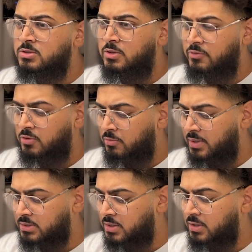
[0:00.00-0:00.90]
So if we go
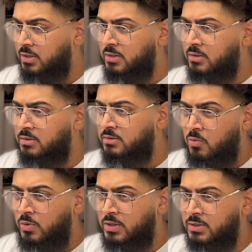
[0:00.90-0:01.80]
back to here,
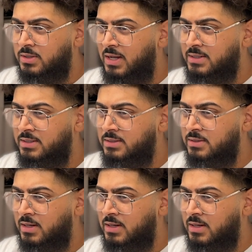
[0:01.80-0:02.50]
we can add in